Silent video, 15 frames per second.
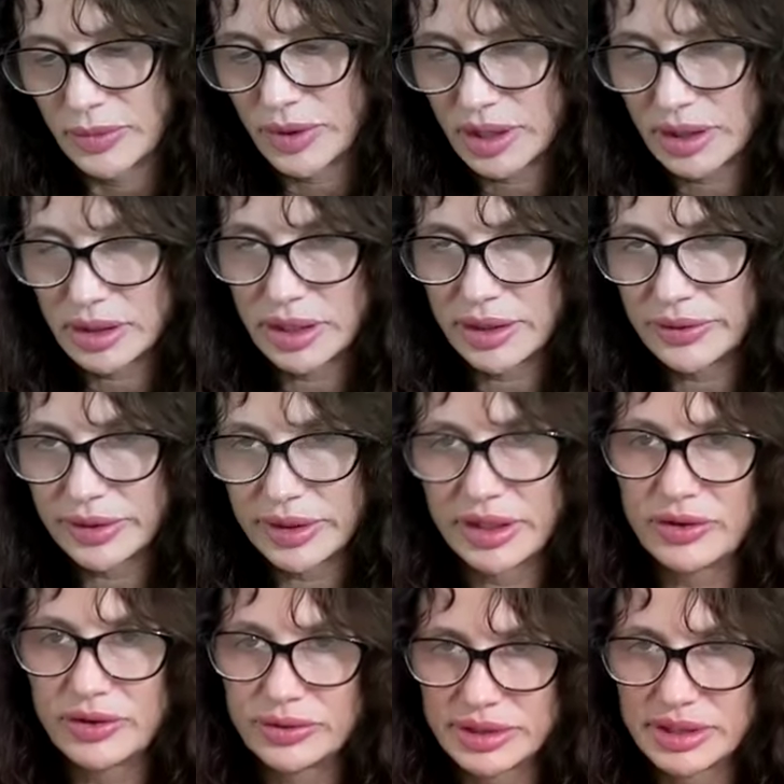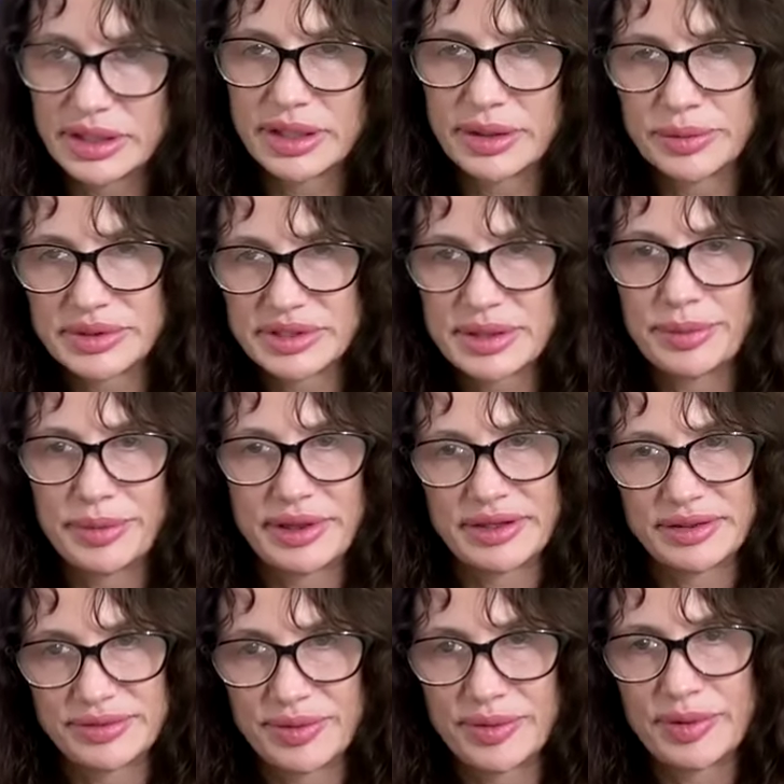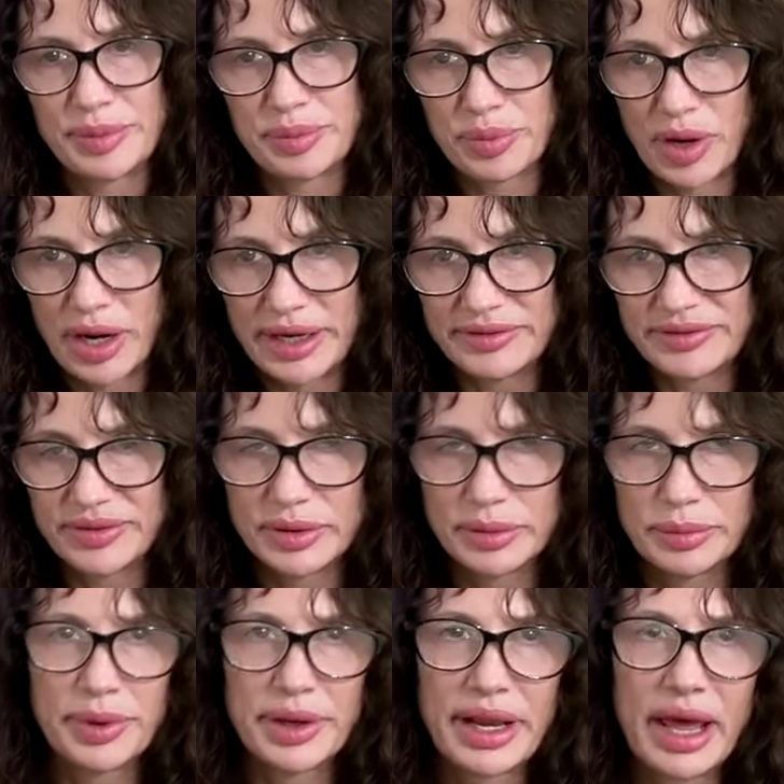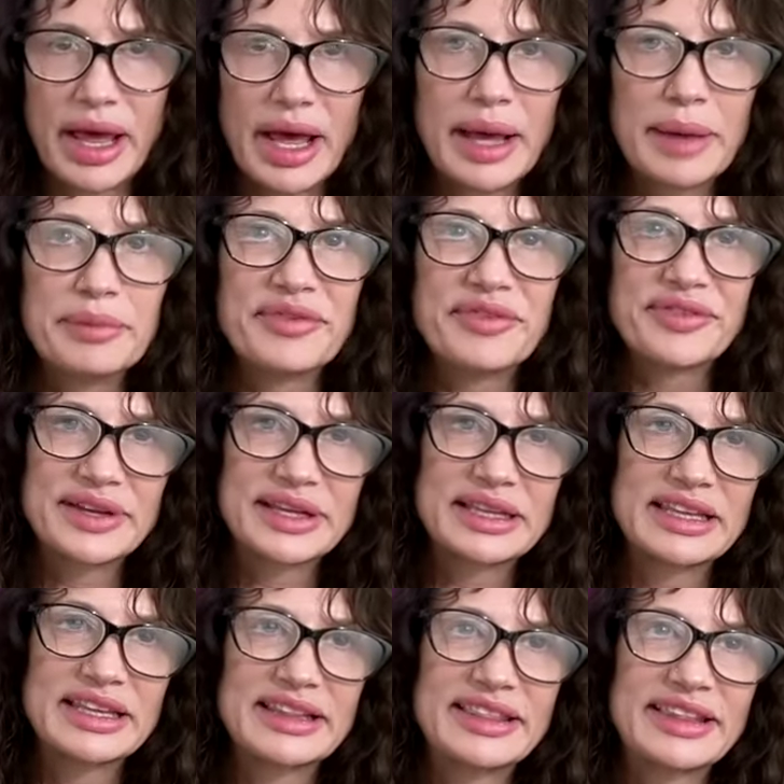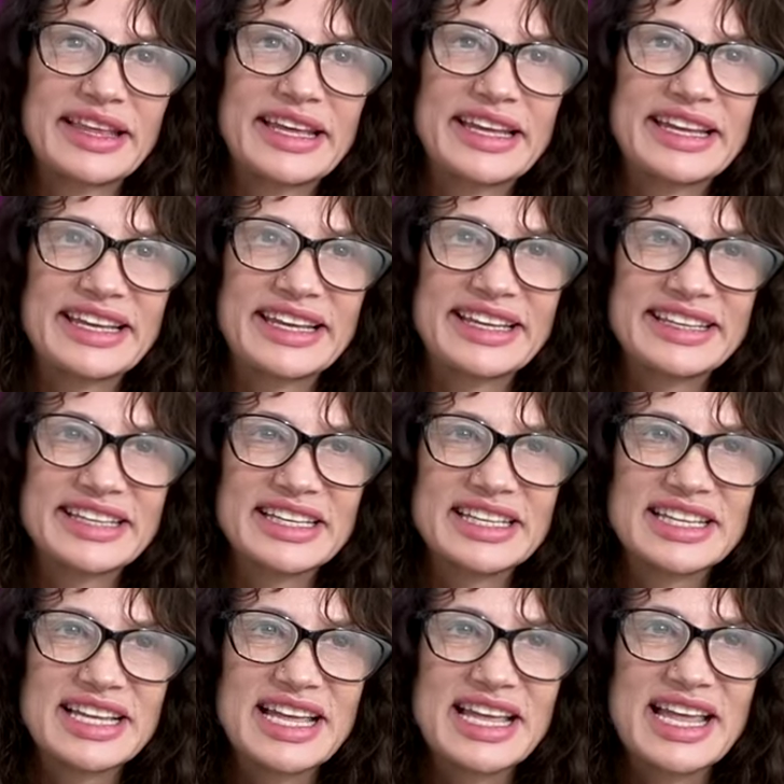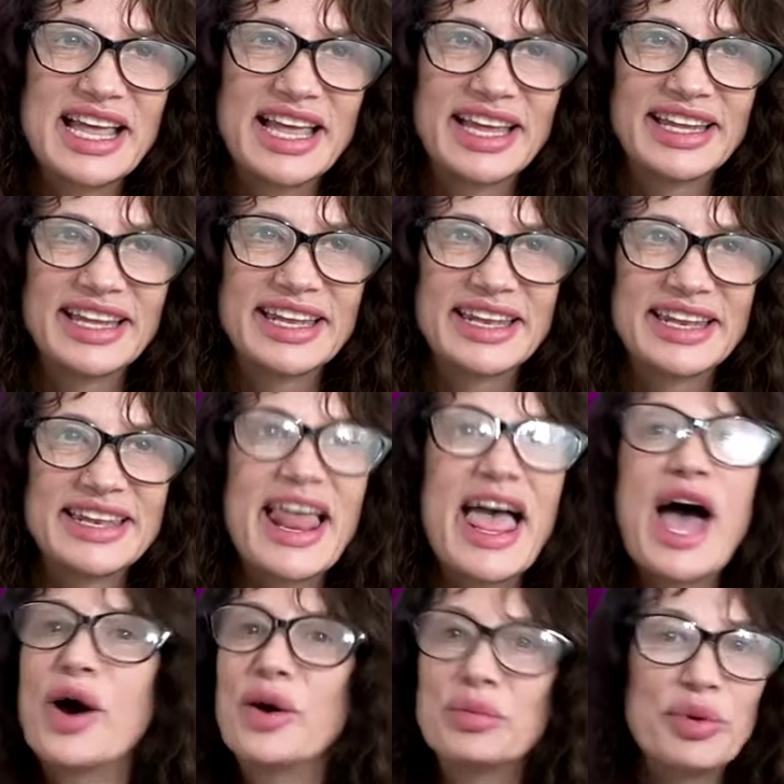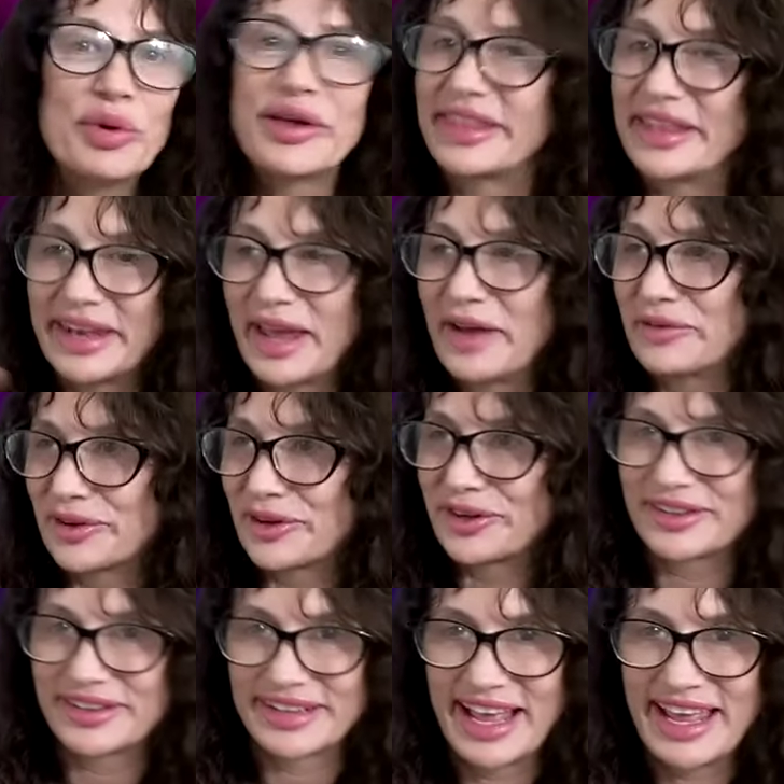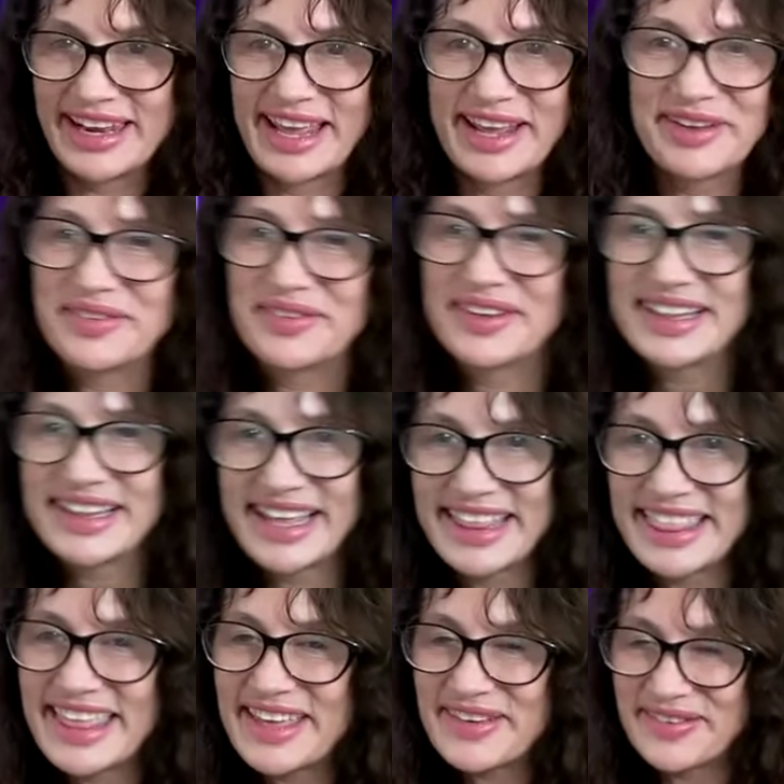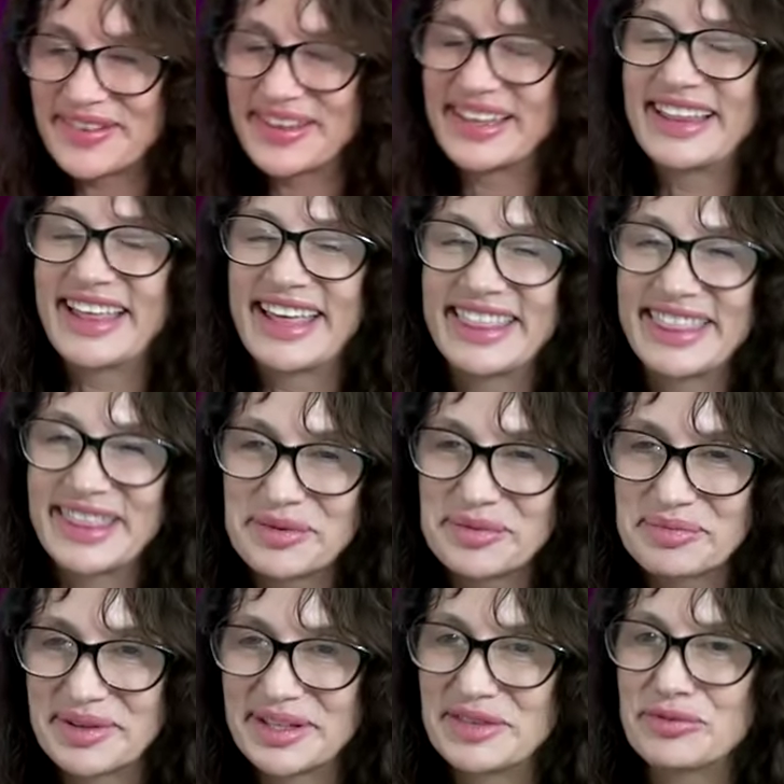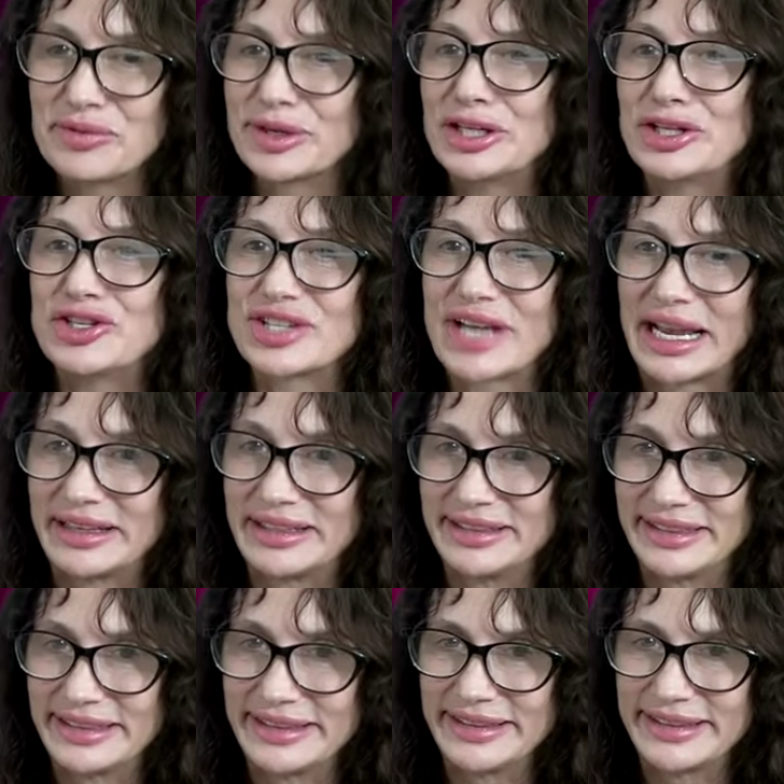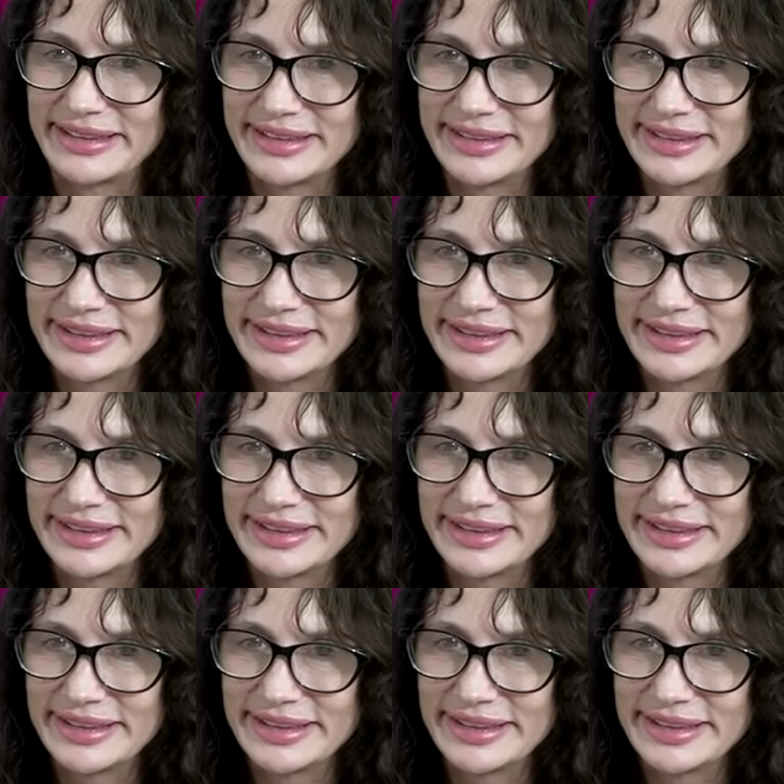Well, clearly you're dealing with someone that's very prideful, but I'm feeling like now more than ever, and I feel like they feel like they've been rejected.